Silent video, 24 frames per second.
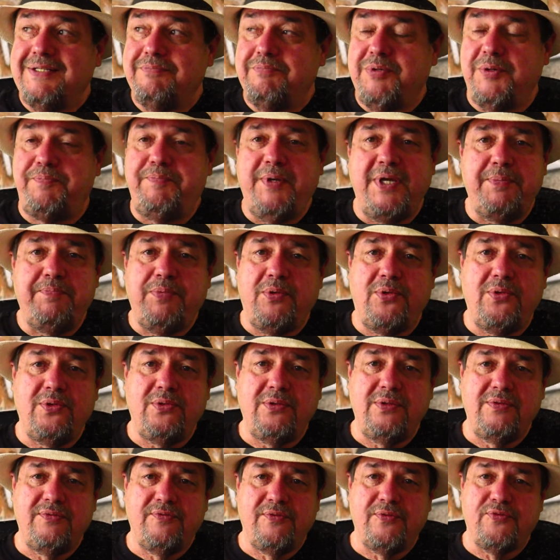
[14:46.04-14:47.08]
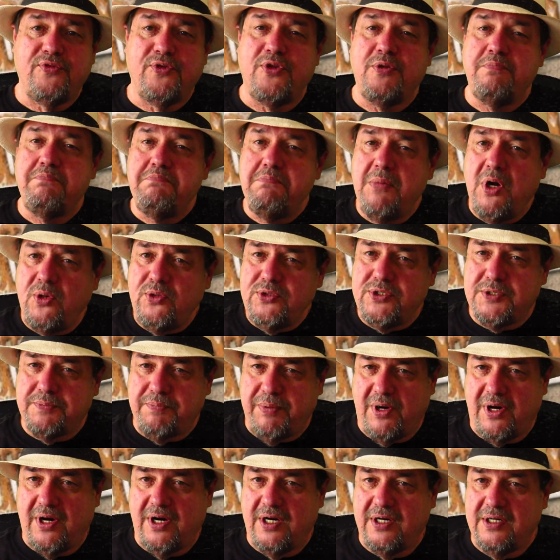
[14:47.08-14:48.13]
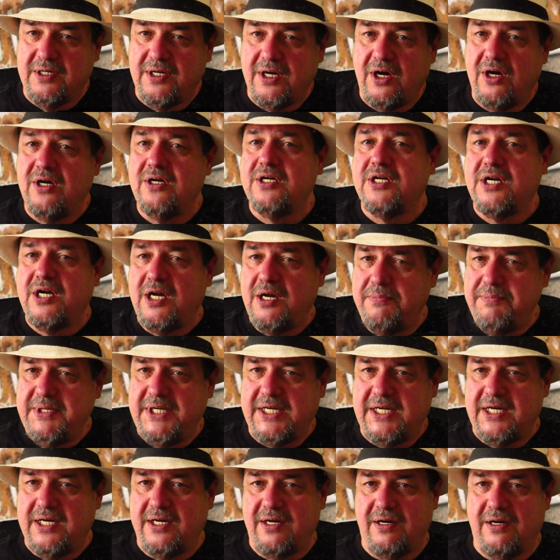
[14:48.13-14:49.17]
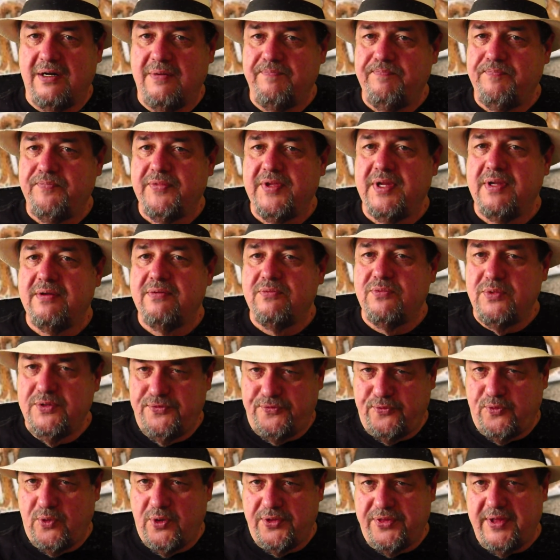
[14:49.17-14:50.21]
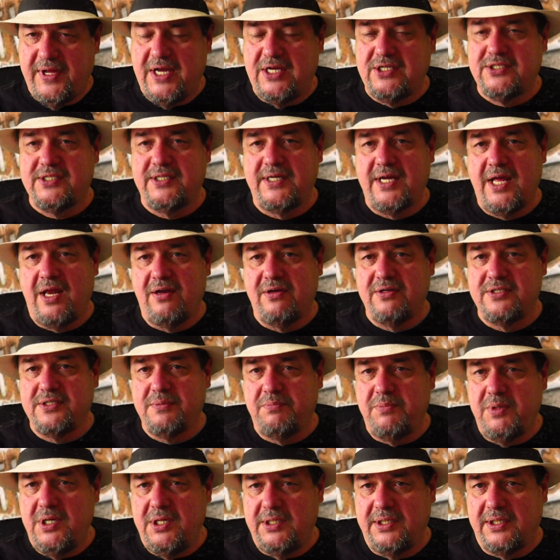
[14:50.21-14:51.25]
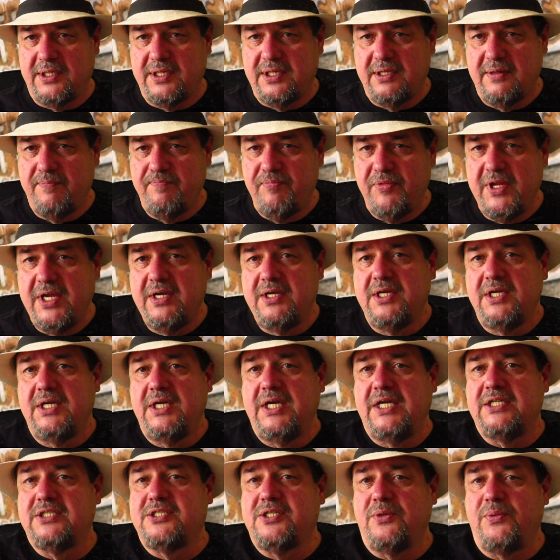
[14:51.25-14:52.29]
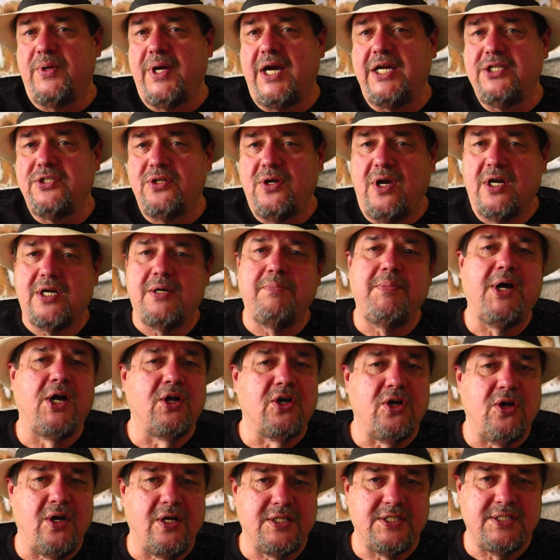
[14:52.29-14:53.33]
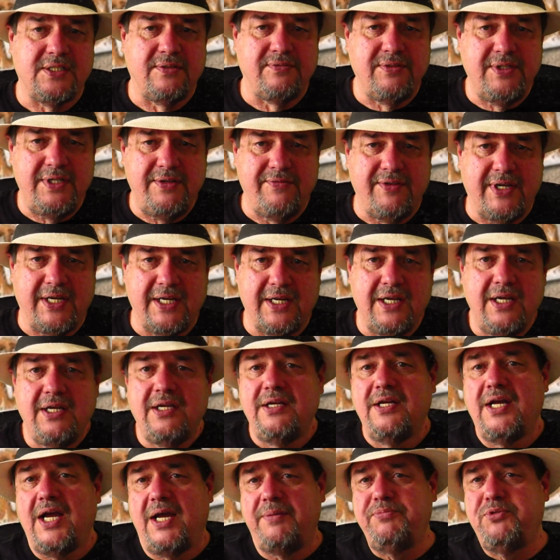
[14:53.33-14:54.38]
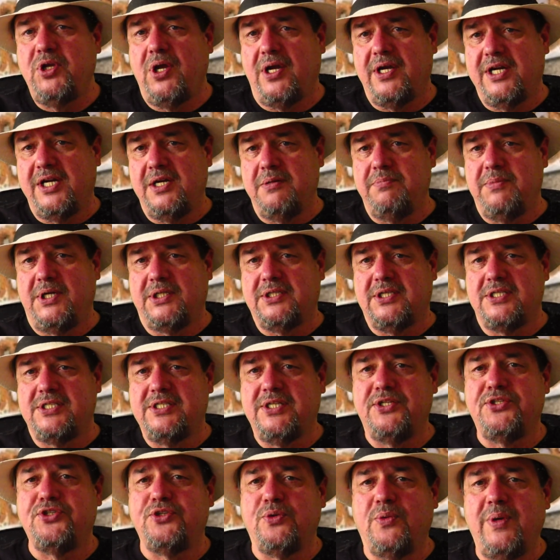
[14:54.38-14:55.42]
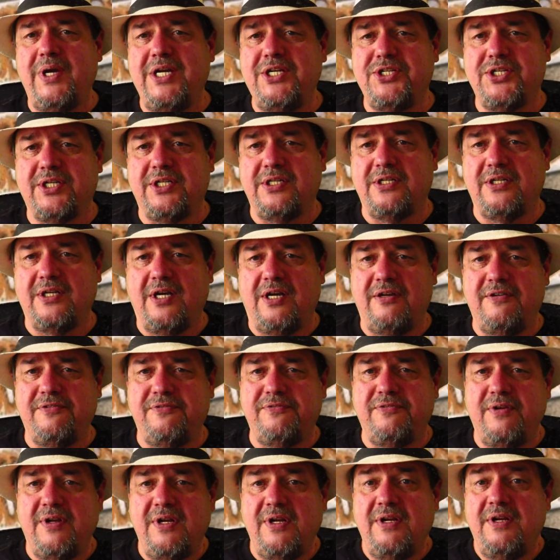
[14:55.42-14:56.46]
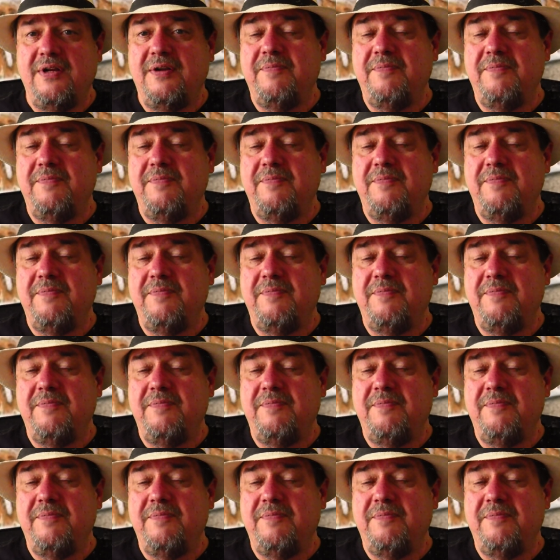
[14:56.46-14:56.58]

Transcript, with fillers: But people, for the most part, aren't coming here with $4,000 a month. And so when I talk about cost of living, I'm talking about the situation of